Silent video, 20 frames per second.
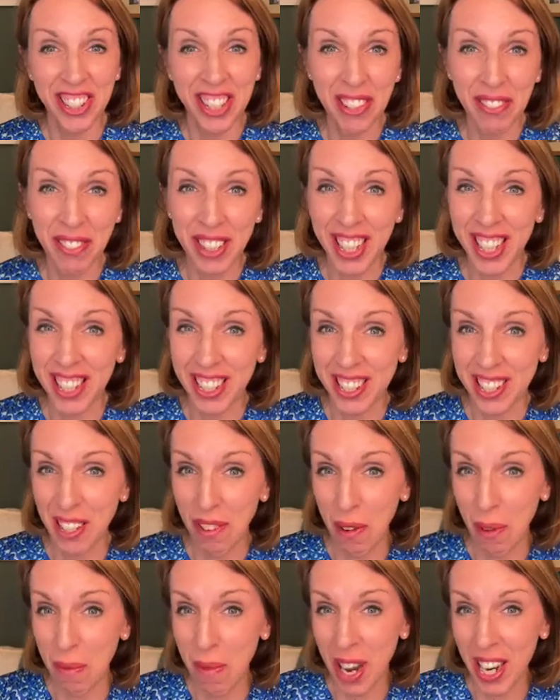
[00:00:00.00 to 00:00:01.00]
Good evening.
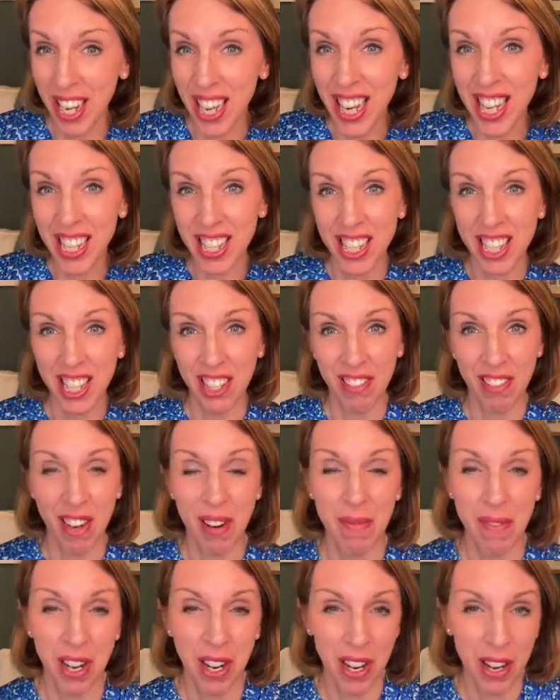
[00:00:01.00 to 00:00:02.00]
So on my
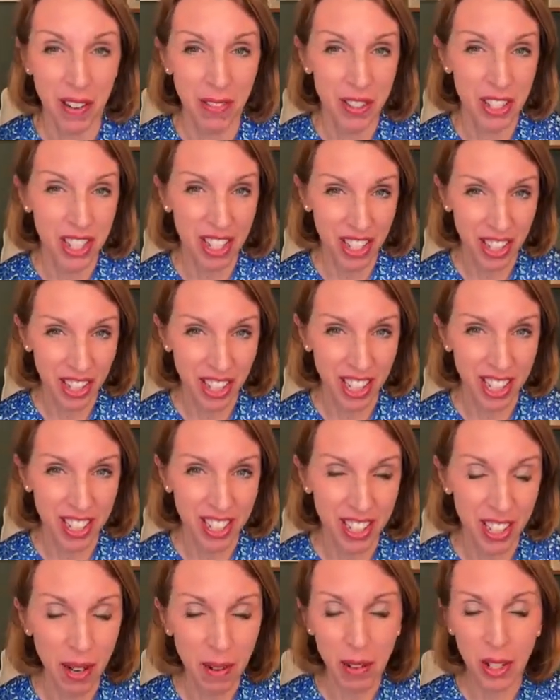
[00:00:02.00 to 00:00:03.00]
Instagram live
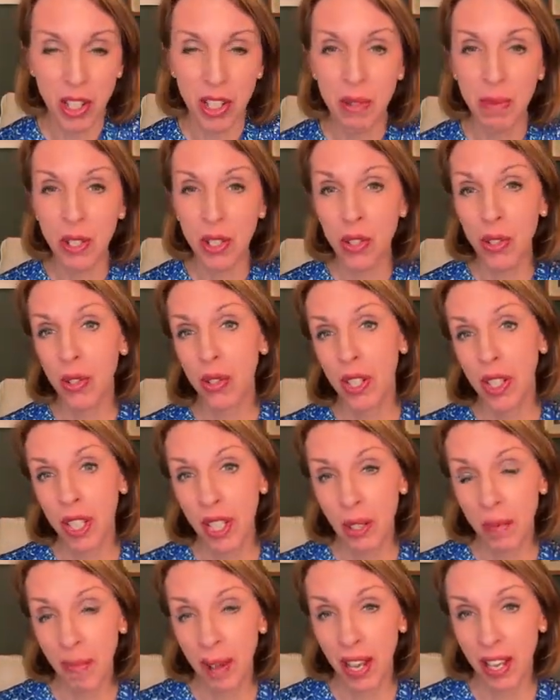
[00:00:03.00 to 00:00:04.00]
tonight, I'm going to be
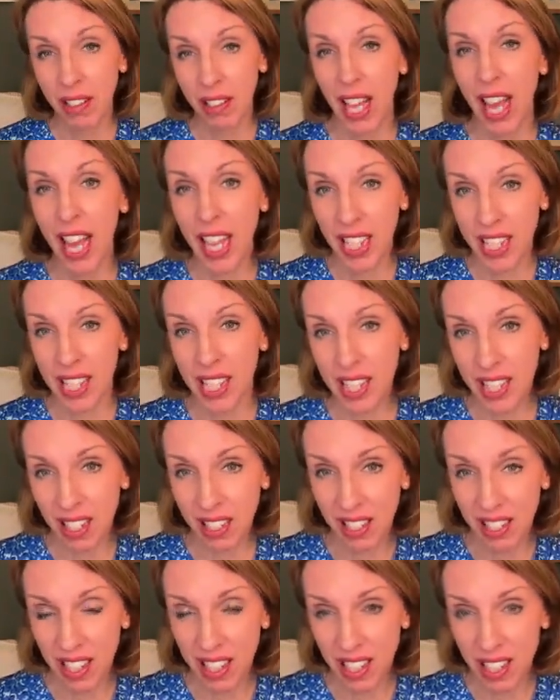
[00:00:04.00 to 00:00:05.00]
talking about
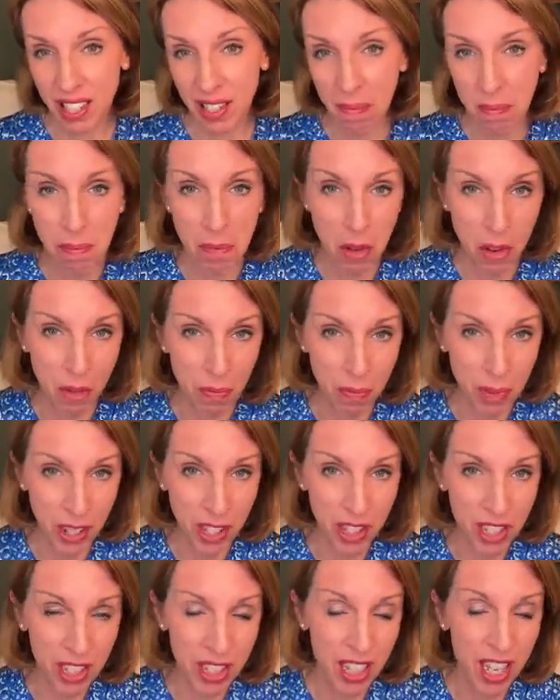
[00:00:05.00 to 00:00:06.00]
exercise,
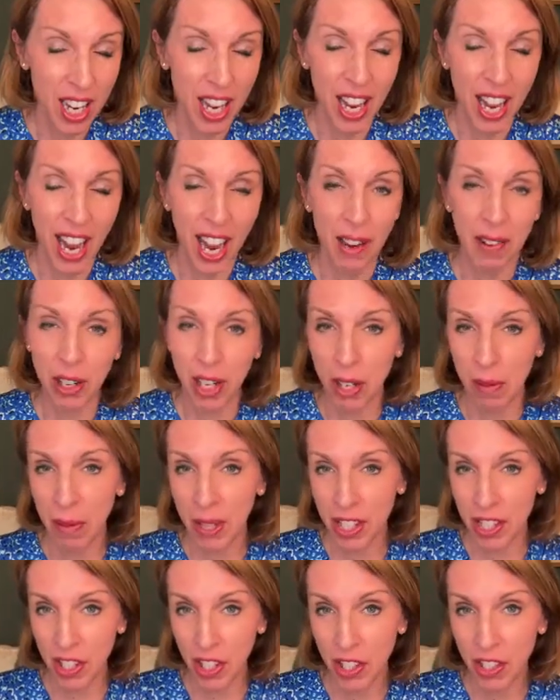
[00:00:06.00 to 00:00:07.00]
movement, how it can
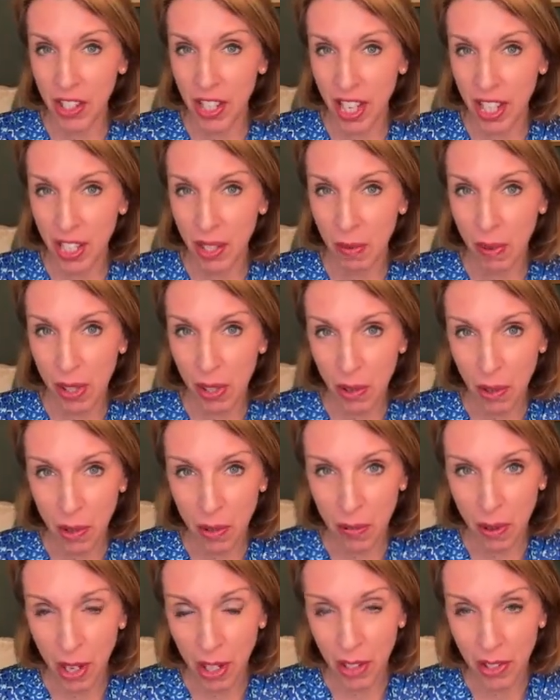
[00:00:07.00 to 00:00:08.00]
be associated with
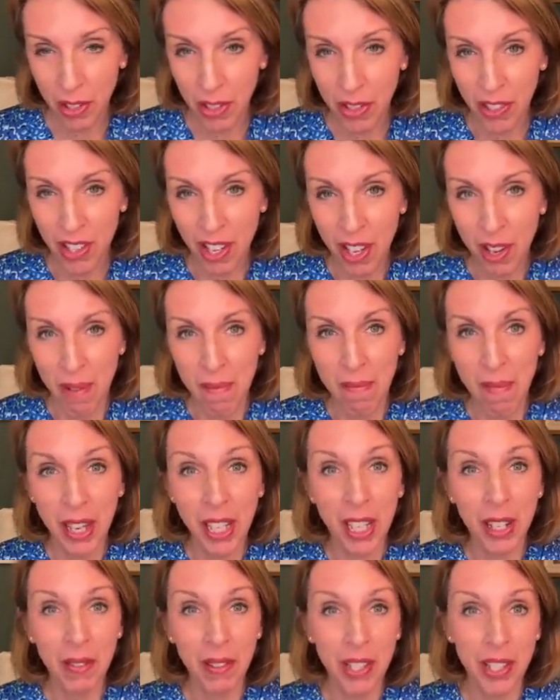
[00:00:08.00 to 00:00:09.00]
hormones.
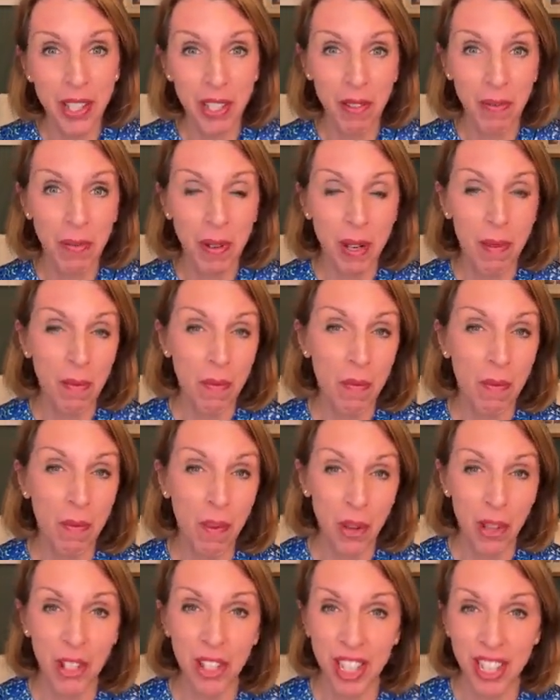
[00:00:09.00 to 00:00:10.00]
Many of us have been
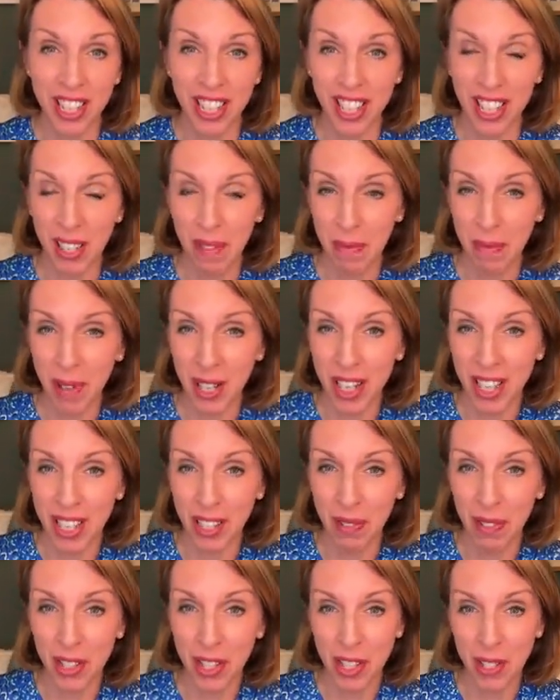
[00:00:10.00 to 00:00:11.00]
watching the
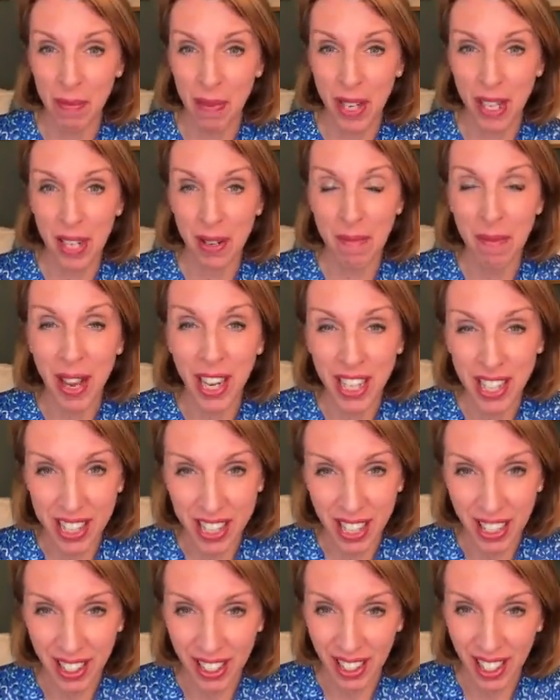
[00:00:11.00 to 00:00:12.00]
Olympics, which has been
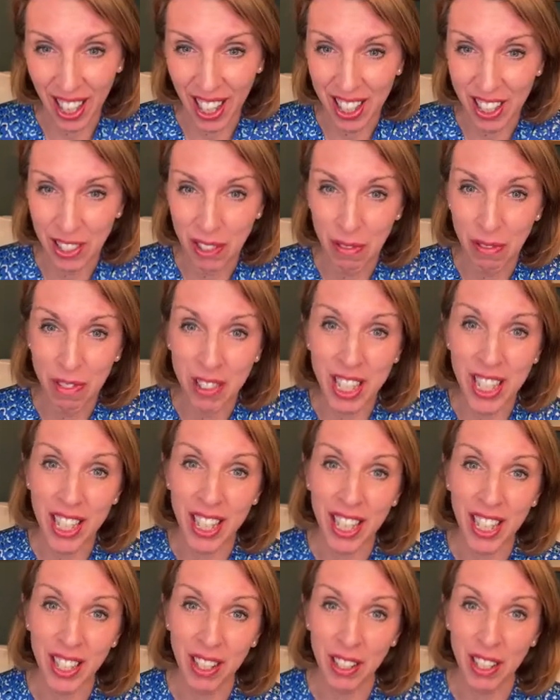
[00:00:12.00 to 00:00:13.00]
amazing and
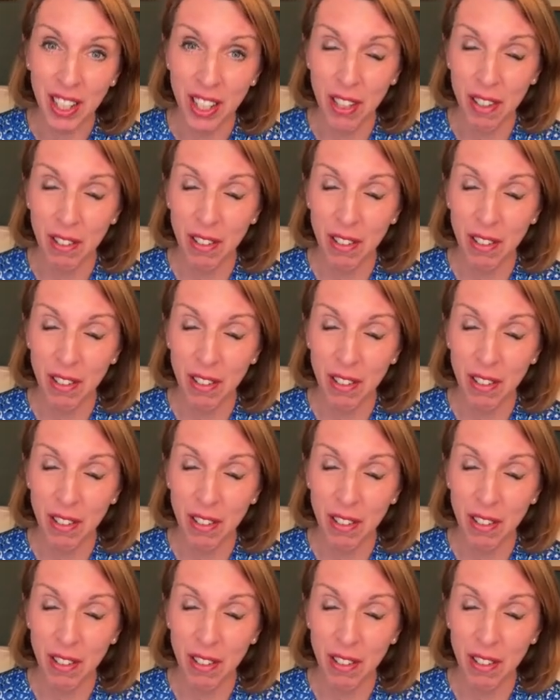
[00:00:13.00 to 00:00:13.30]
really